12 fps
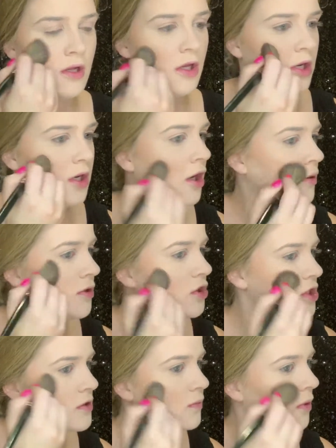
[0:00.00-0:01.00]
And I will
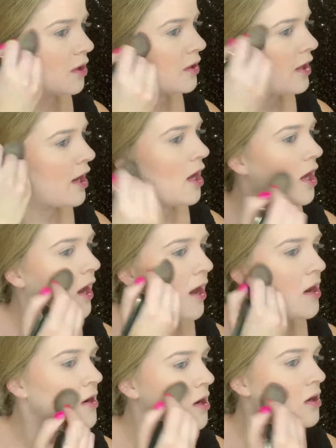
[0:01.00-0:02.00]
just work that
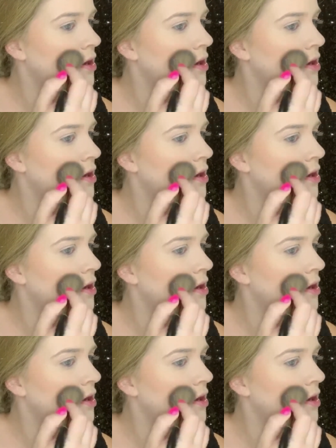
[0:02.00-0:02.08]
in.